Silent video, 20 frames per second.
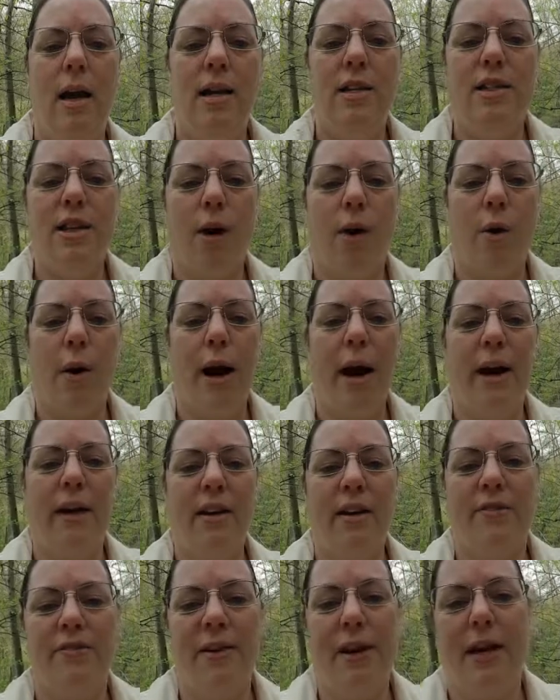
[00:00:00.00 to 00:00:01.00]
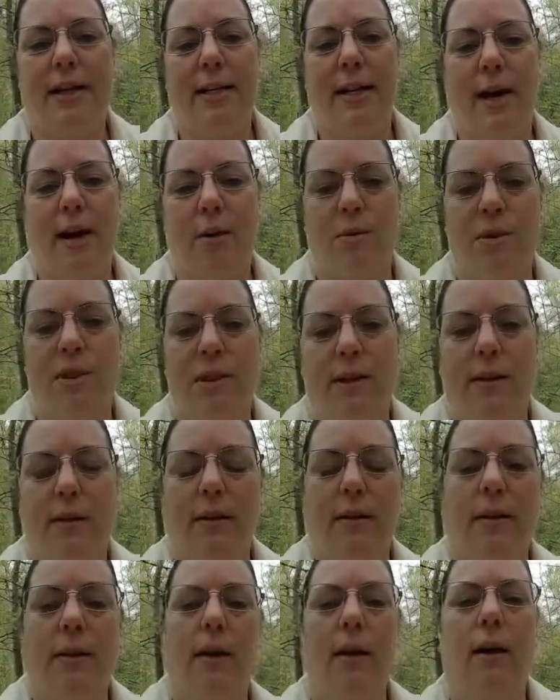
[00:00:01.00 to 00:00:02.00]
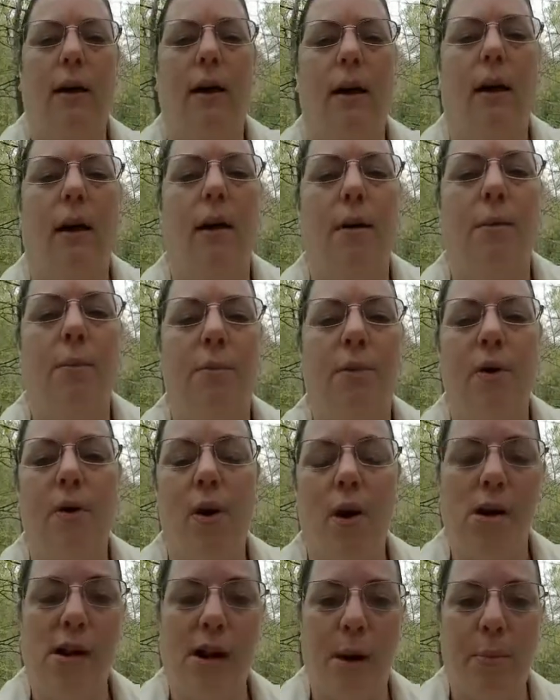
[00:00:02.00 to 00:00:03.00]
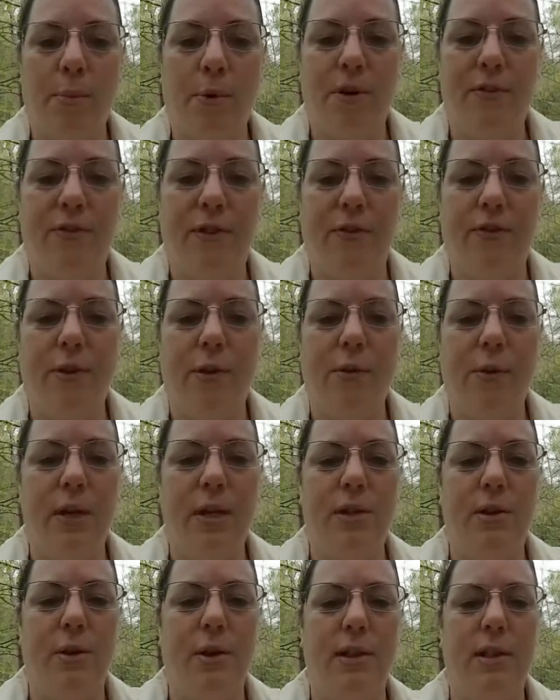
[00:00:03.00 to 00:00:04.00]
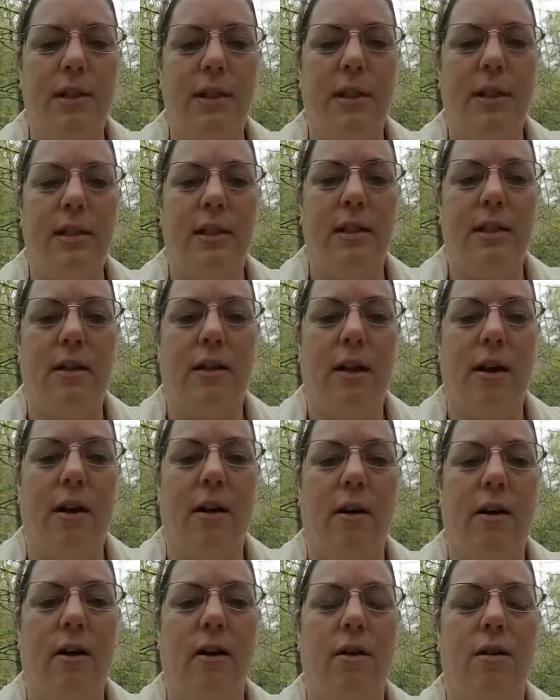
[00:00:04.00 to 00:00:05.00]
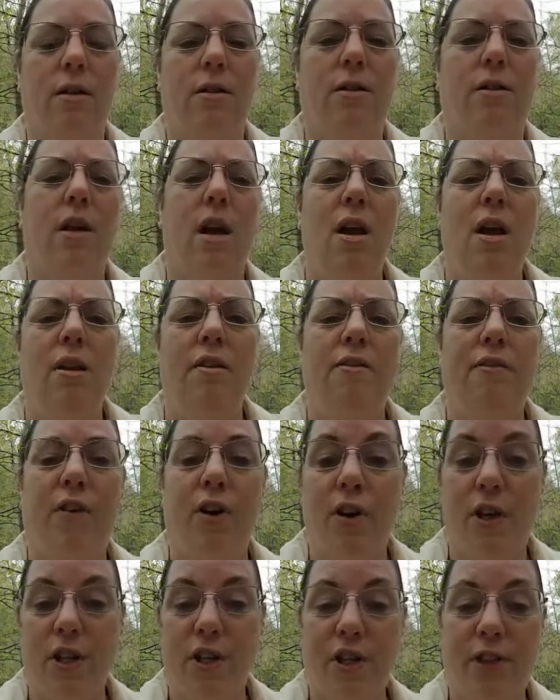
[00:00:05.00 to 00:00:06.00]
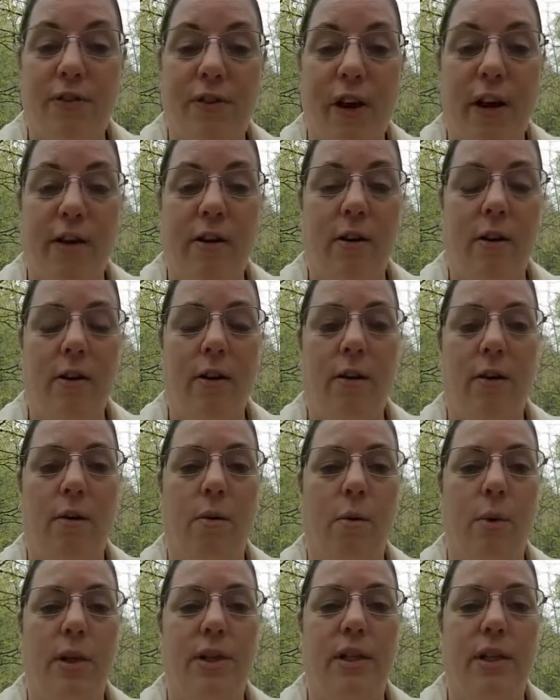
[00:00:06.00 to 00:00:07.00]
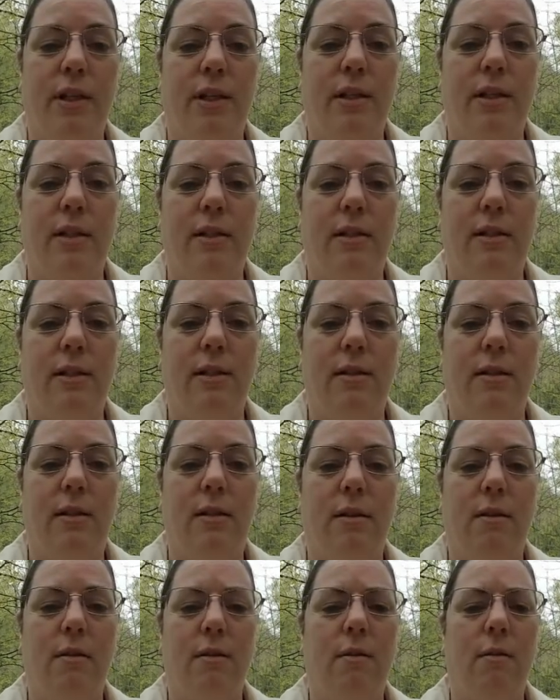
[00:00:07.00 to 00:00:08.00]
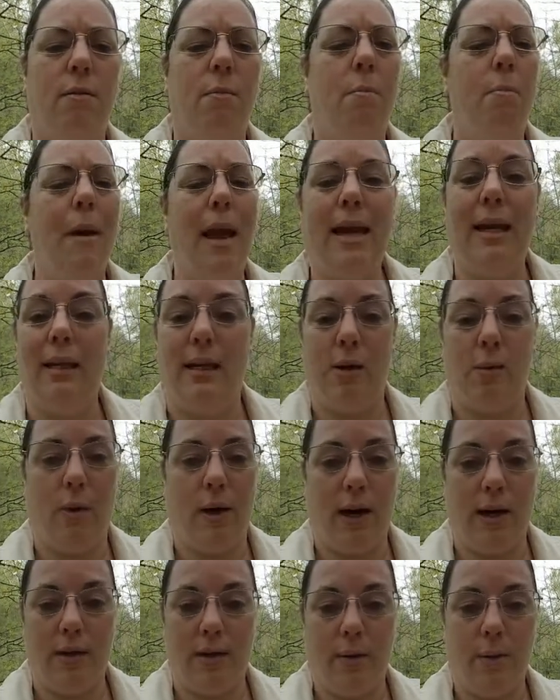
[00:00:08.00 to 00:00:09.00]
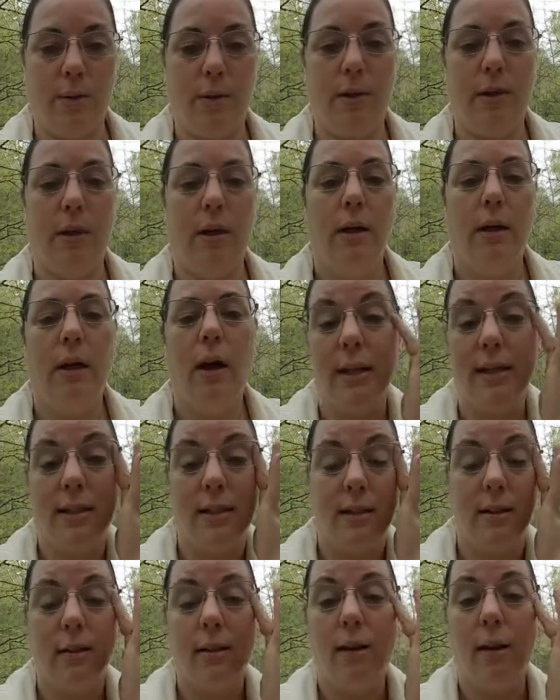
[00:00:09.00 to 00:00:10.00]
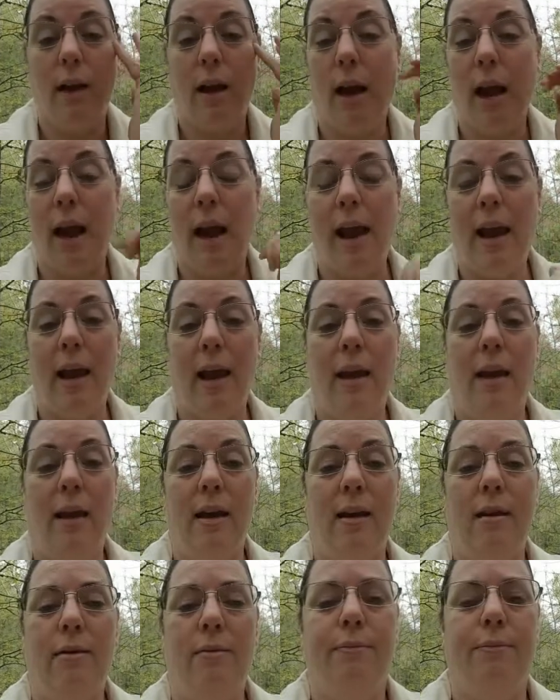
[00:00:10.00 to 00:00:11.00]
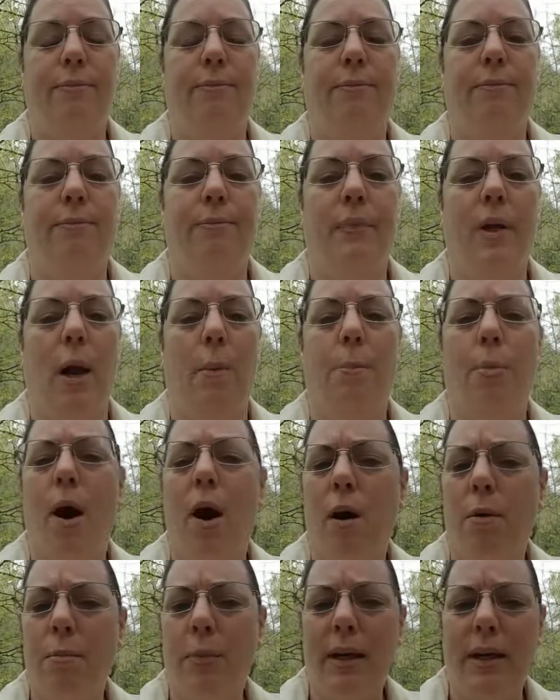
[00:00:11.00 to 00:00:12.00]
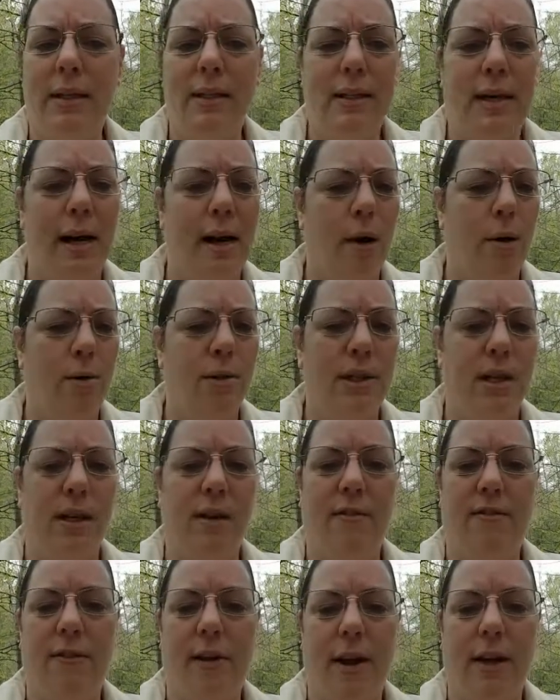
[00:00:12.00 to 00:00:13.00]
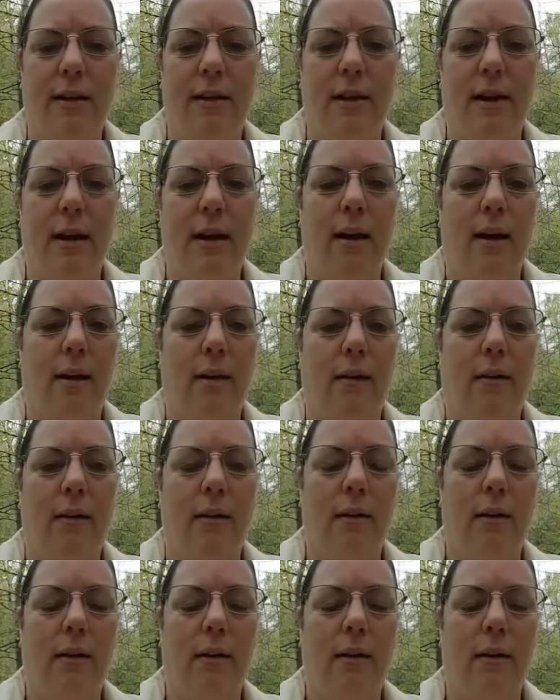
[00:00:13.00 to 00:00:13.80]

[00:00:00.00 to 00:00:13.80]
So how do you find housing? There are a number of different resources. There's Furnished Finder, which is mainly what I use. It's a apartment housing finding